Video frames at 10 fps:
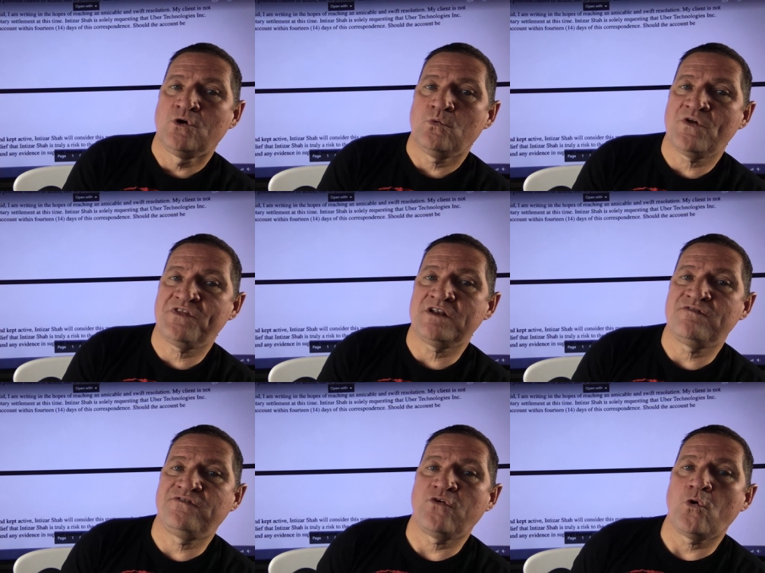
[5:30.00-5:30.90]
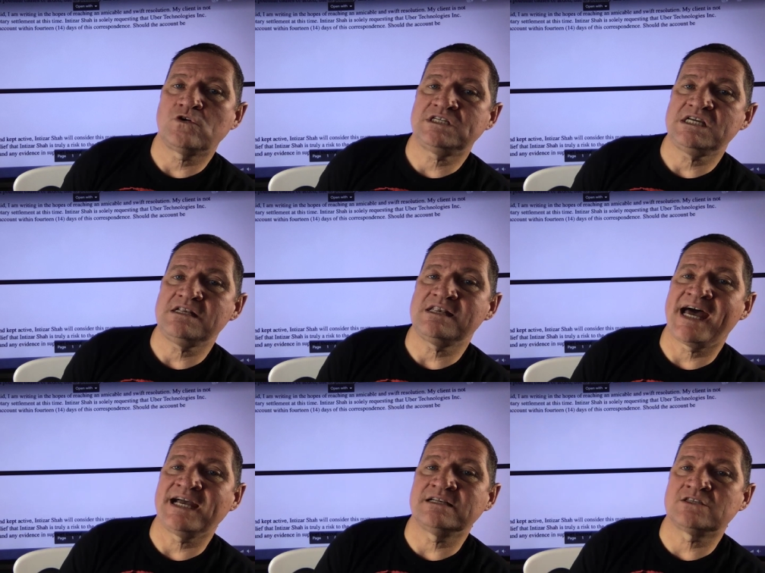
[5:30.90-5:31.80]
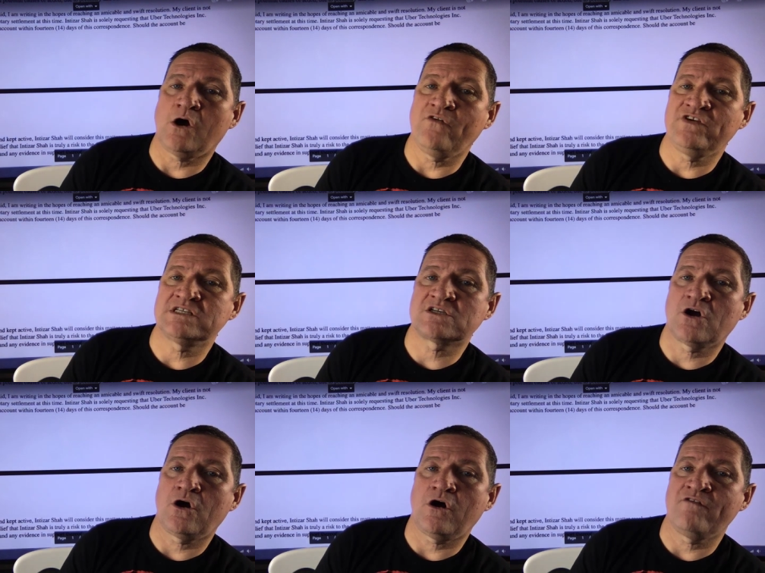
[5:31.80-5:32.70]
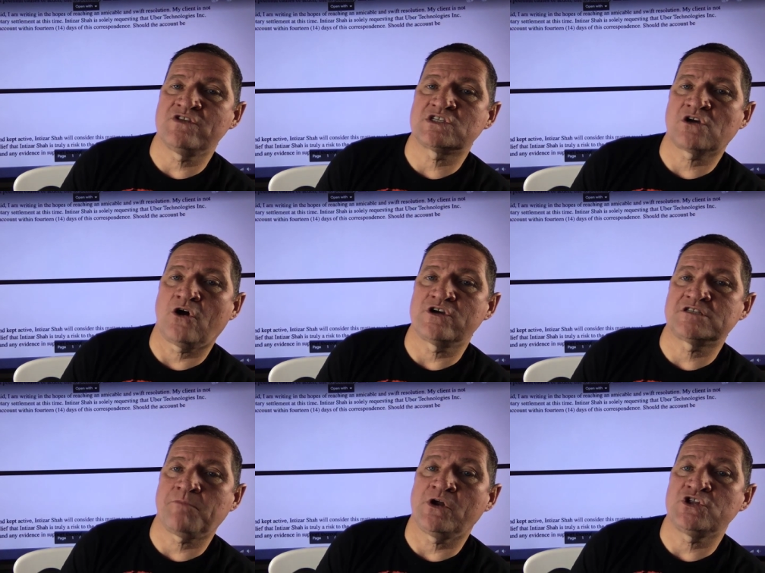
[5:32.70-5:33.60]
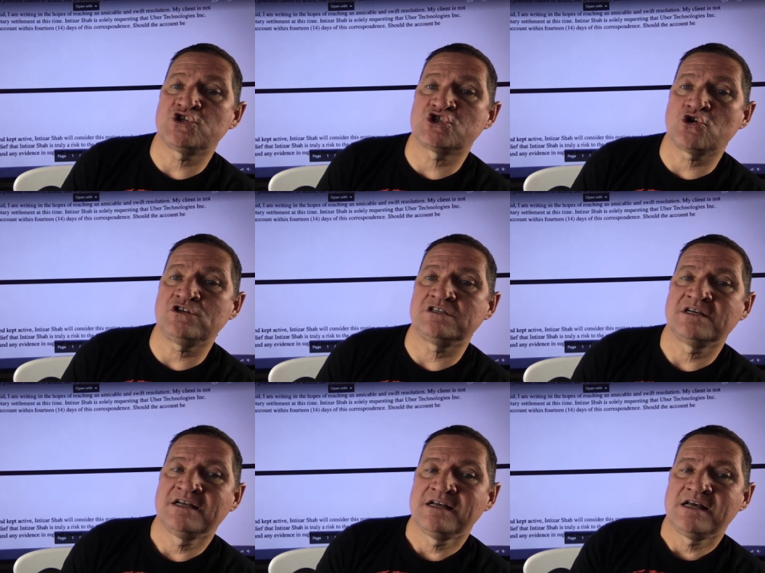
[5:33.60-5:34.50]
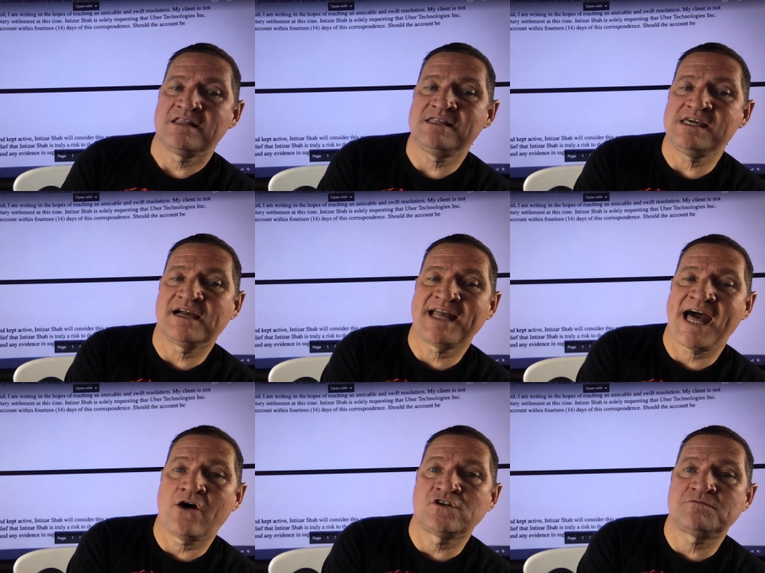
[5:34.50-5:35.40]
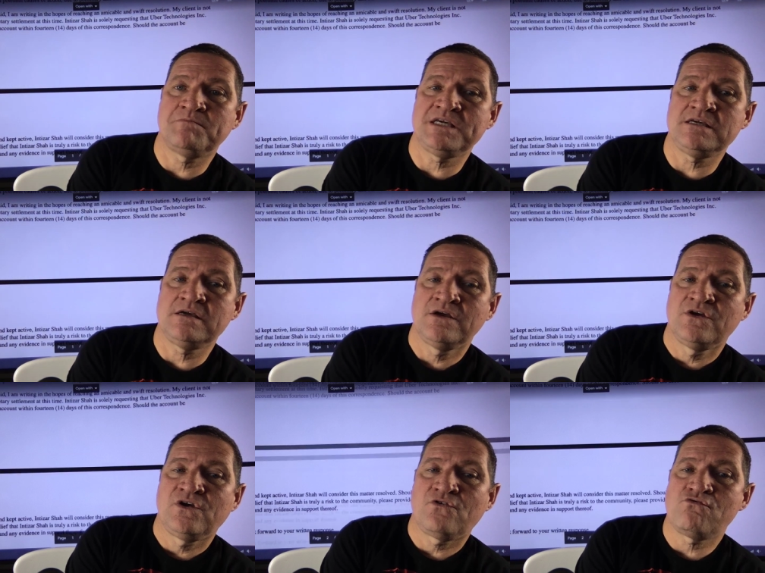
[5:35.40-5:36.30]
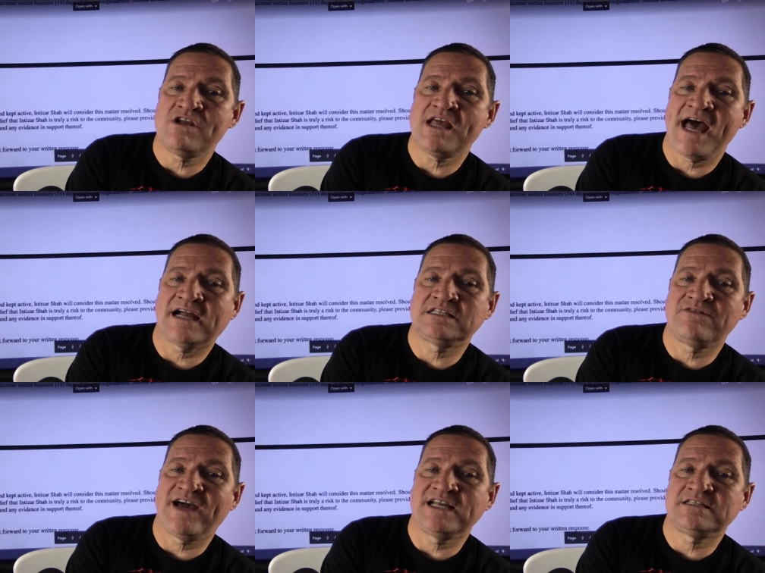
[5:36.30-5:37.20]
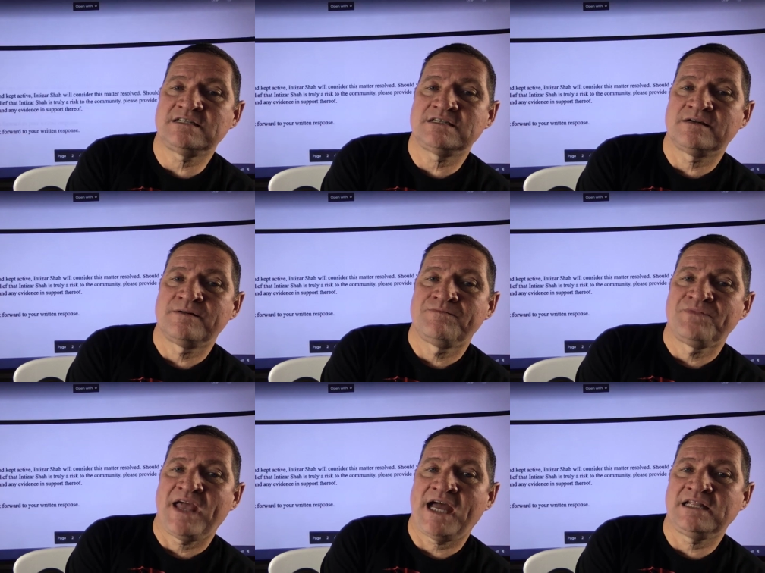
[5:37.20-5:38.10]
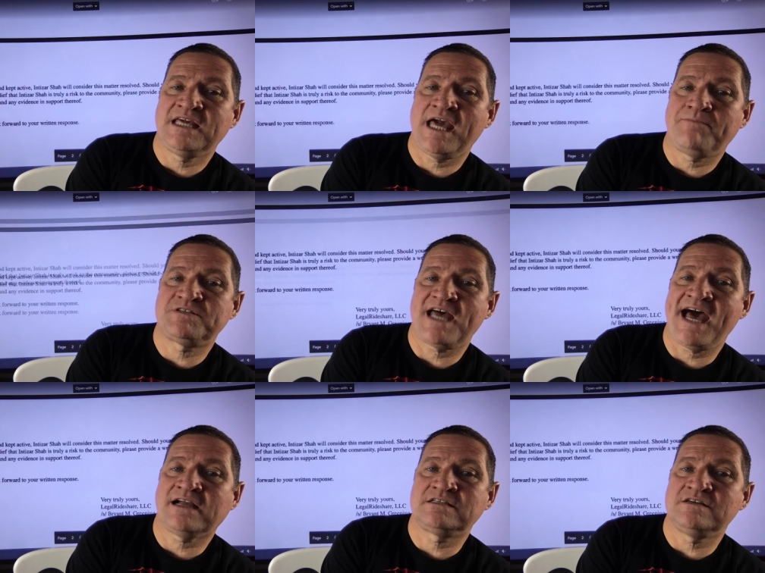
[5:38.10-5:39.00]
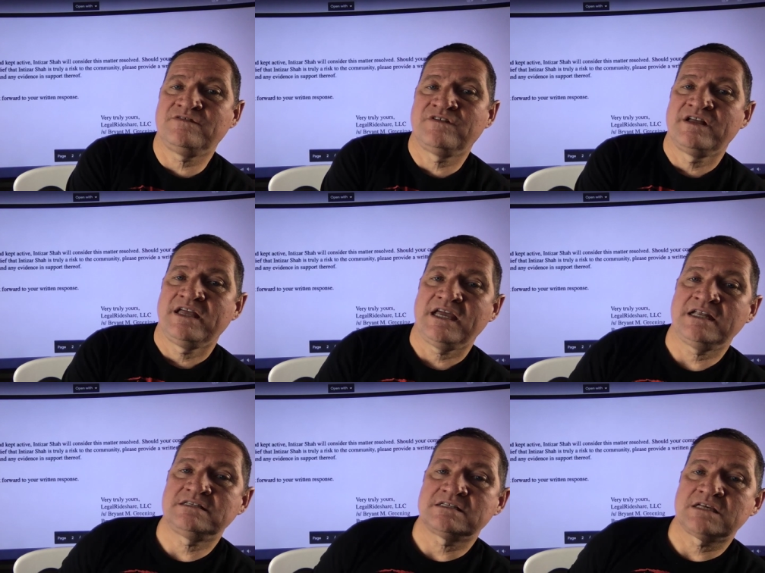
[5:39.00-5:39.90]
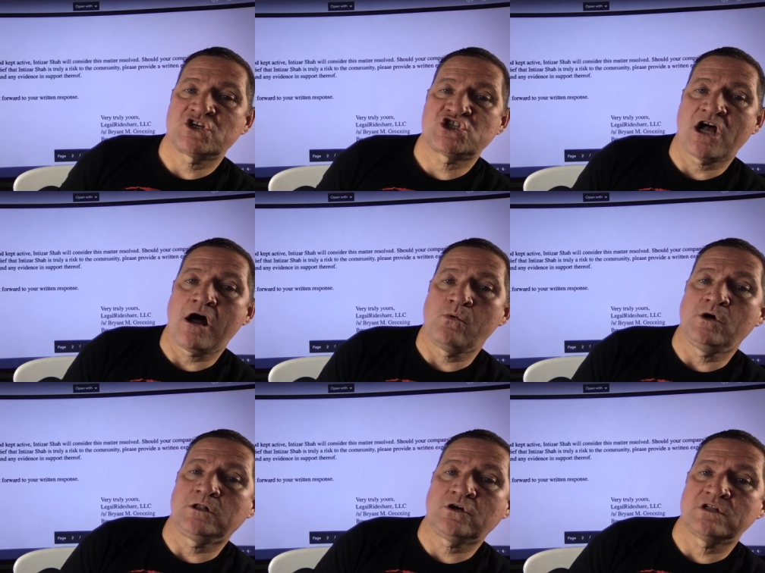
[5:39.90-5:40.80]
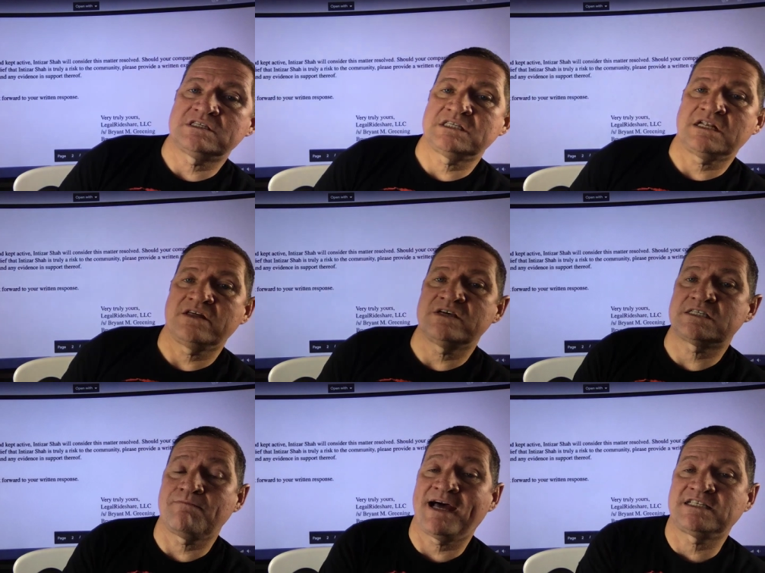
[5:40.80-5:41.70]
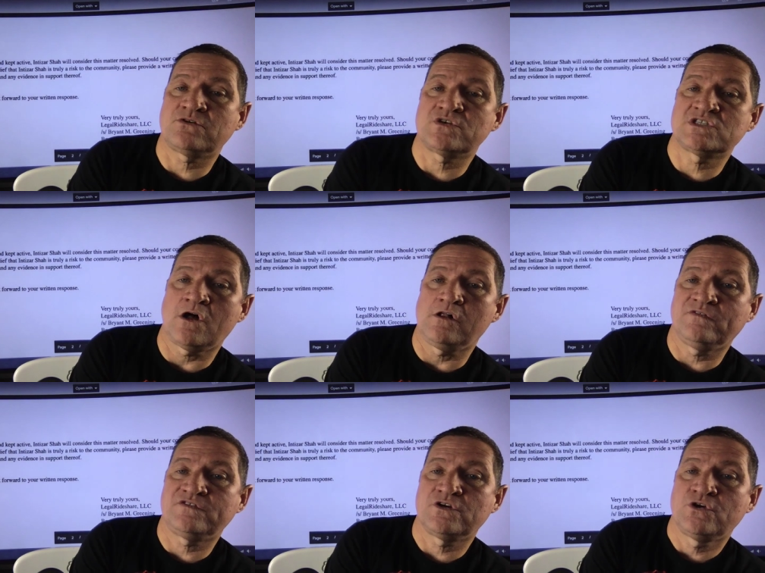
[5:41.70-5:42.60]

within 14 days of, his of this correspondence, should the account be reactivated and kept active Intizar Shah will consider this matter resolved.